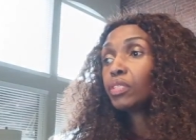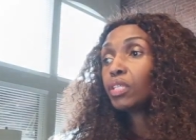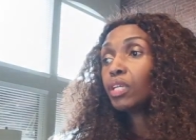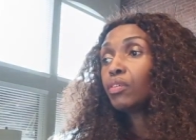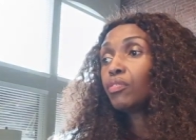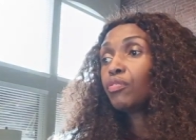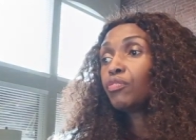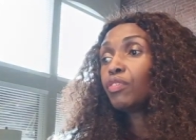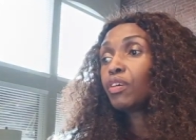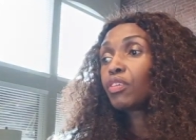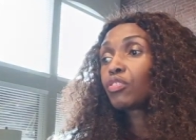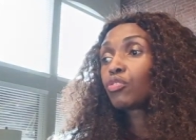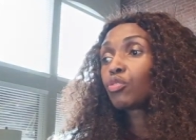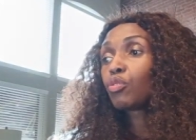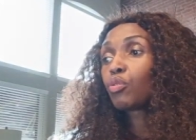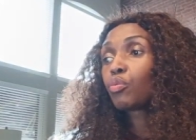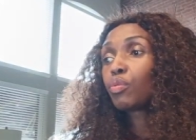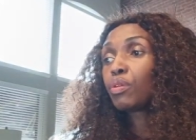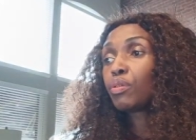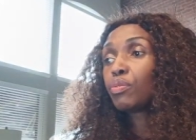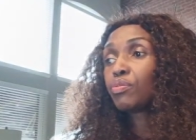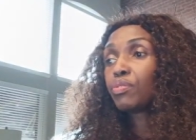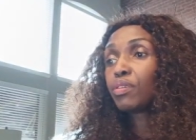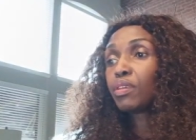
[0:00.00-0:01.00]
First
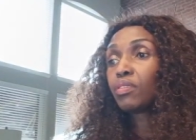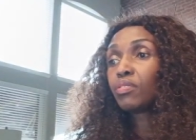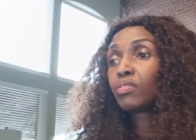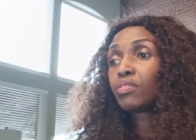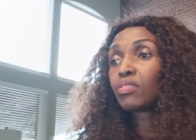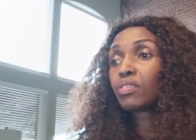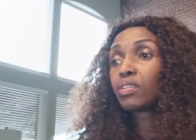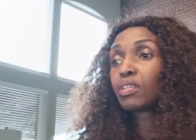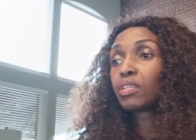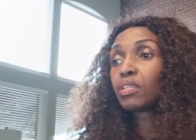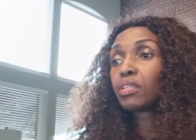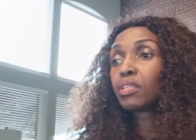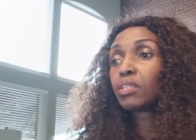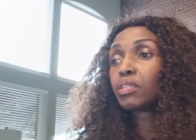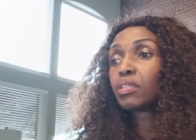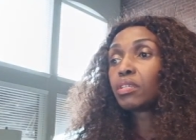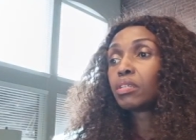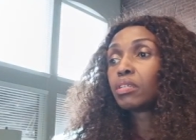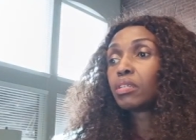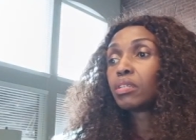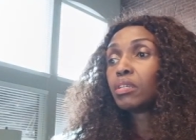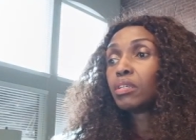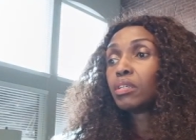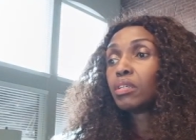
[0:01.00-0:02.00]
Corinthians, uh,
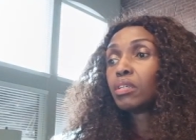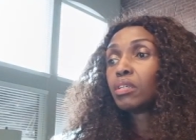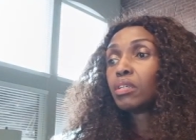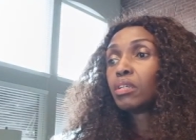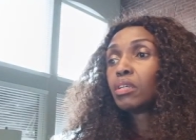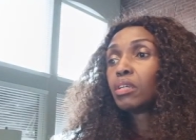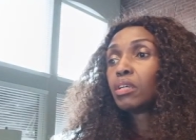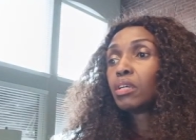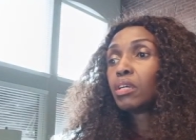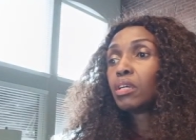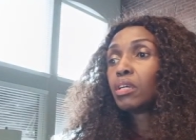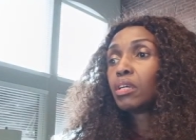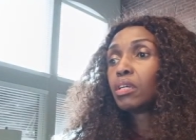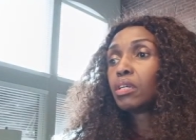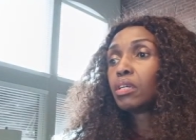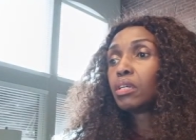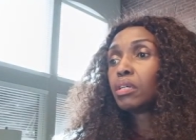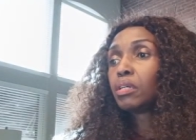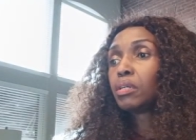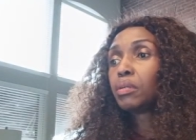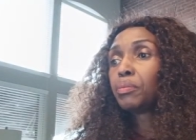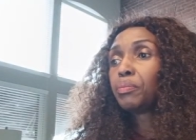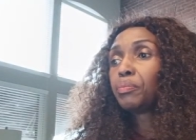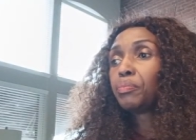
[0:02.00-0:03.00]

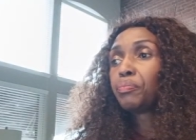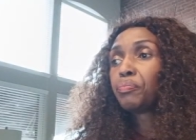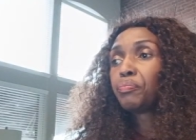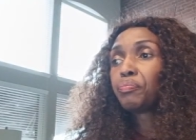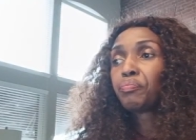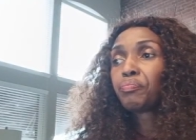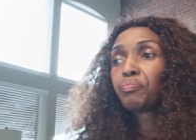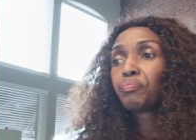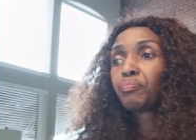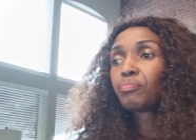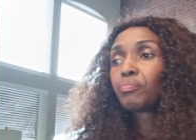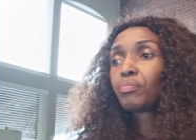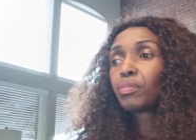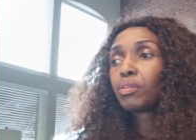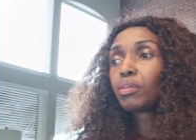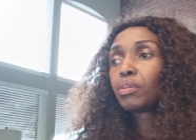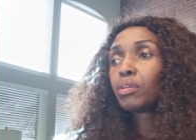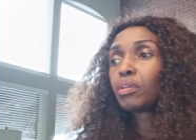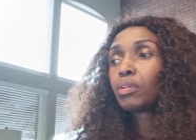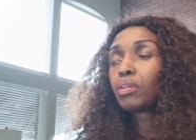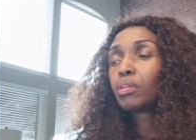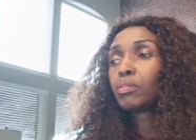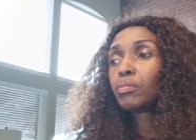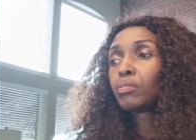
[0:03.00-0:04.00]
uh,
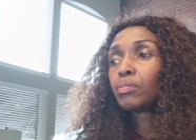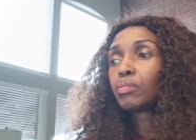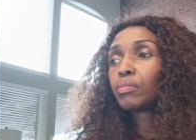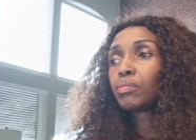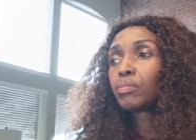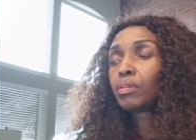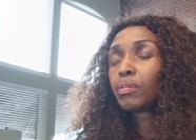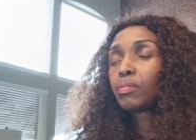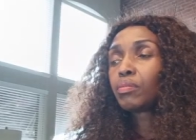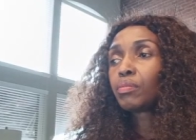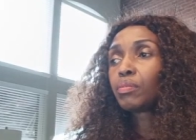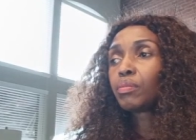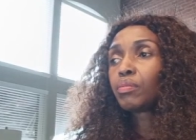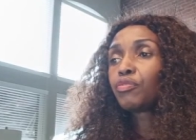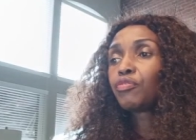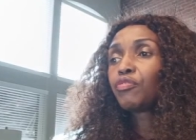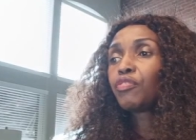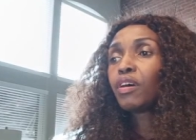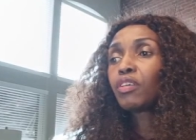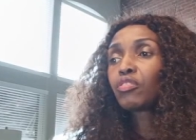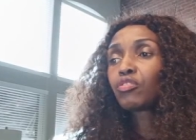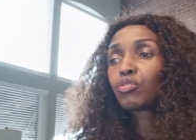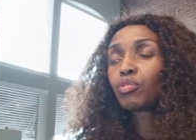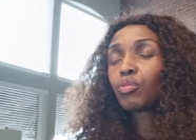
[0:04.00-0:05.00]
uh
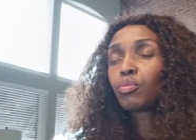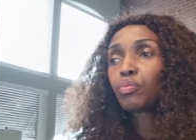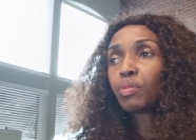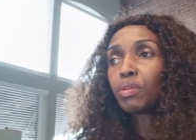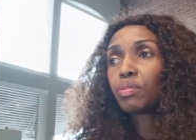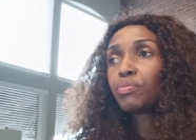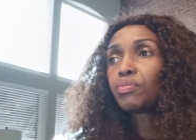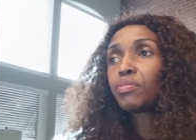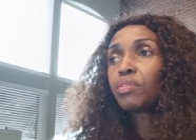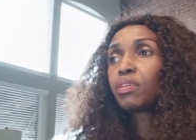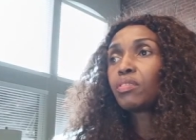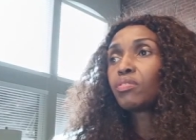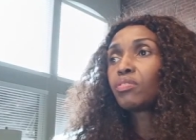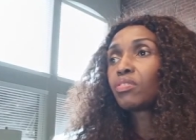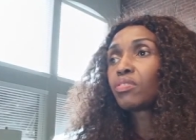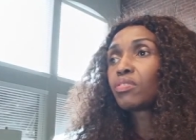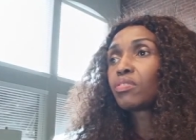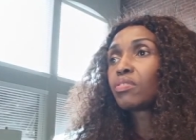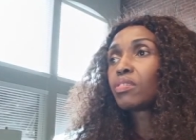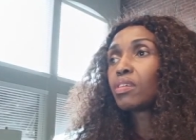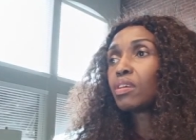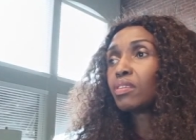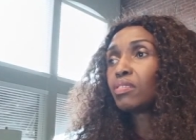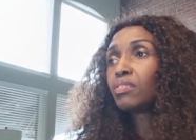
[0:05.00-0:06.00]
First Corinthians
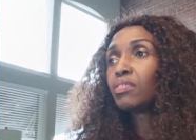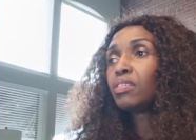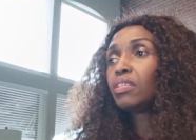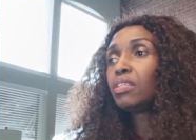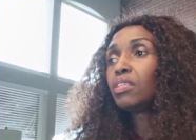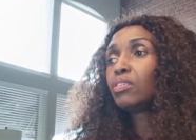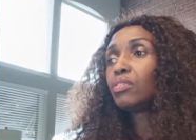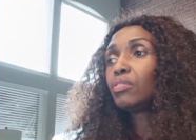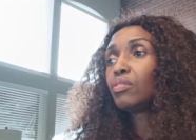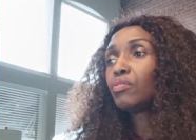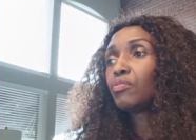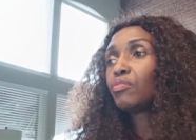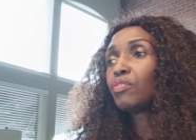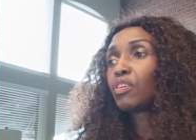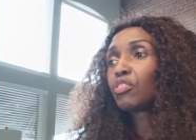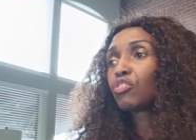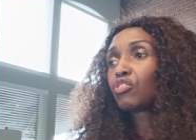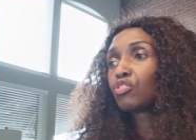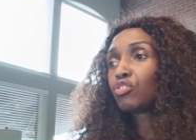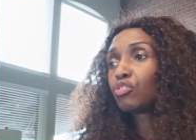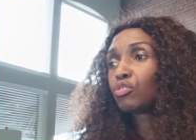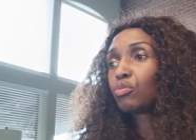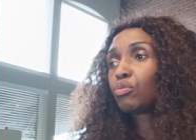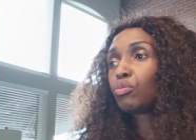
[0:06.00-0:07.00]
thirteen
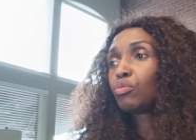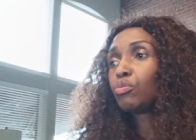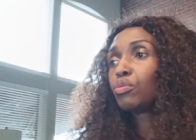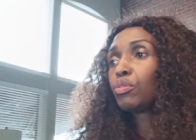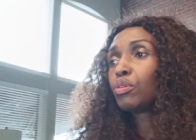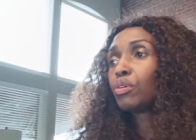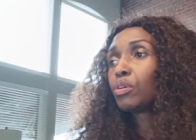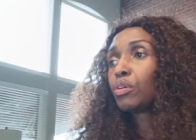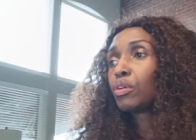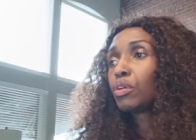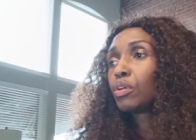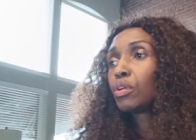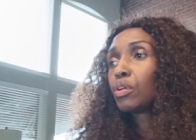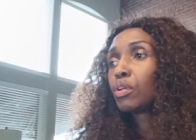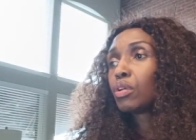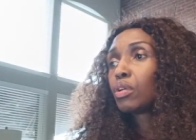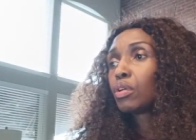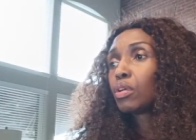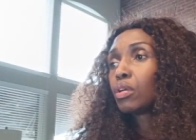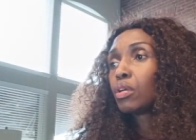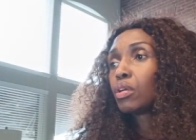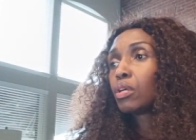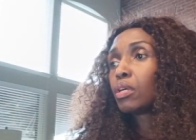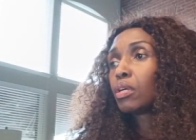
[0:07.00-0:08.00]
verse two,
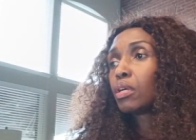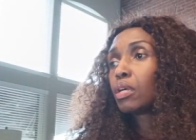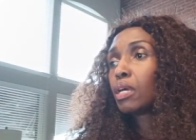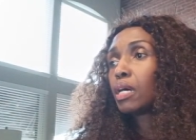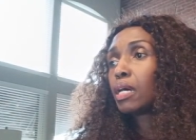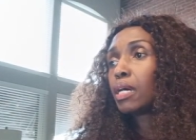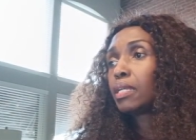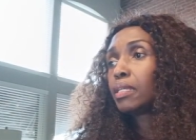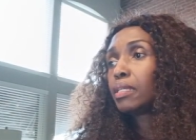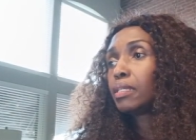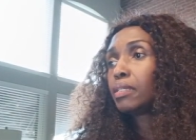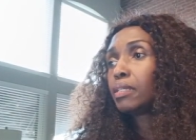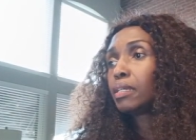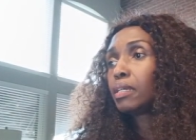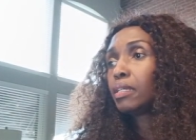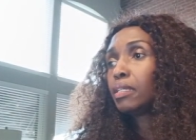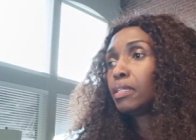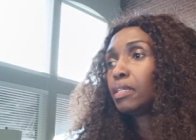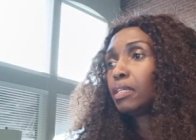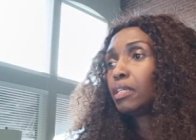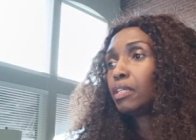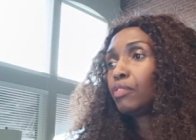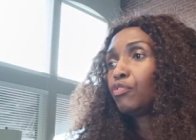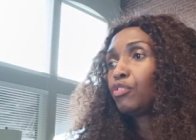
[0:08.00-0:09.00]
and
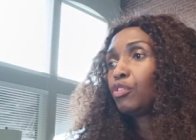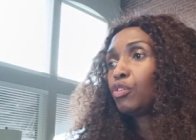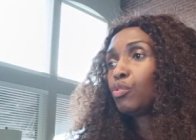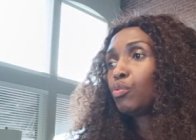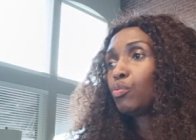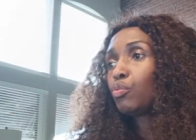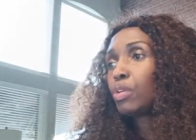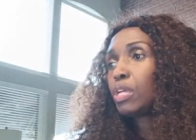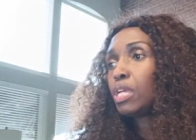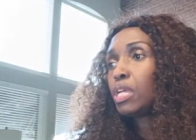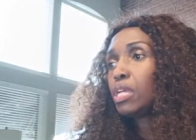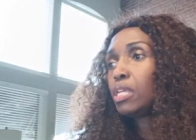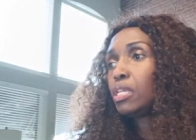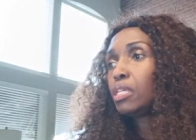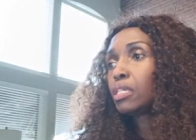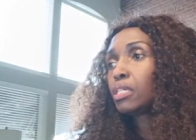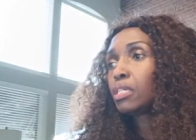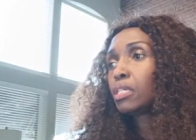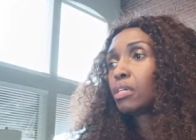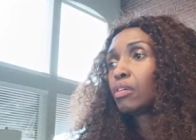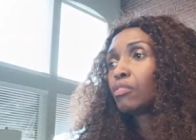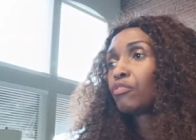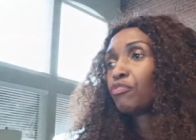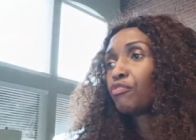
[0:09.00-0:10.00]
and if you read
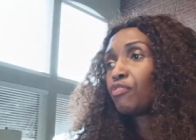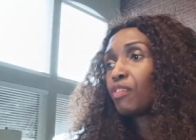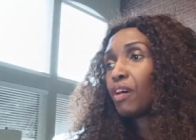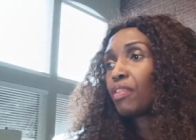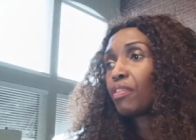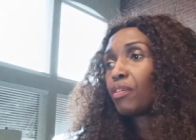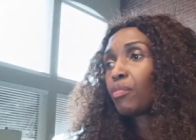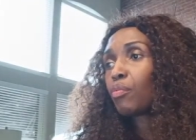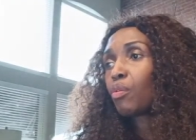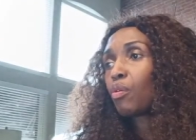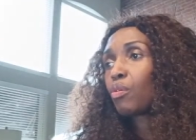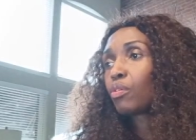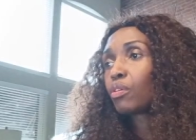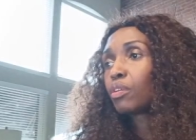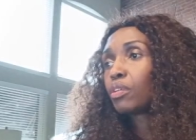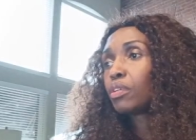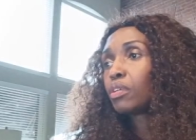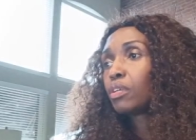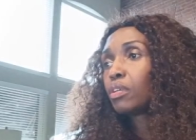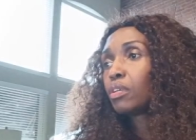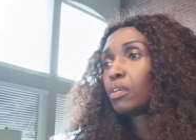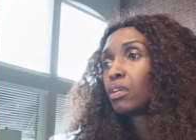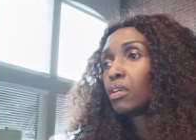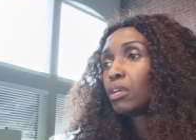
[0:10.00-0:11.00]
further on,
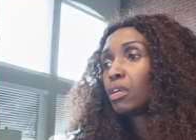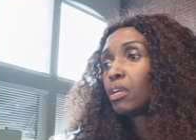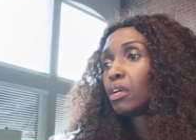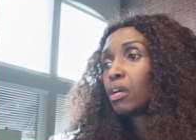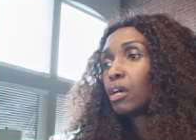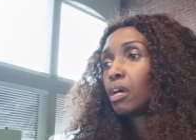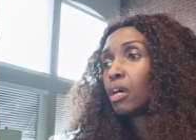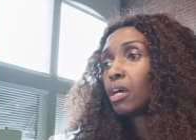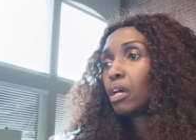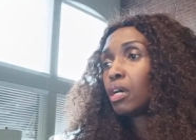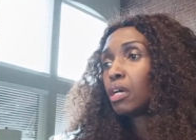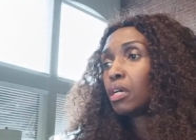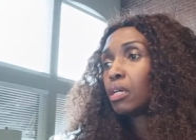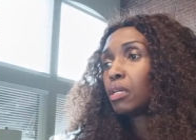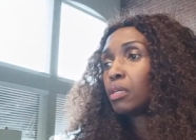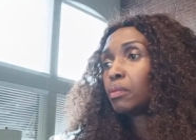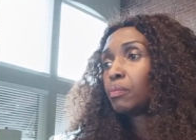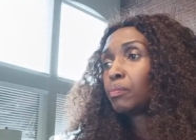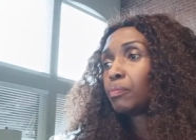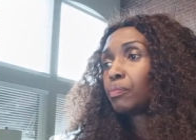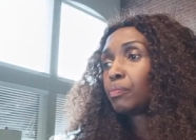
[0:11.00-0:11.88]
uh,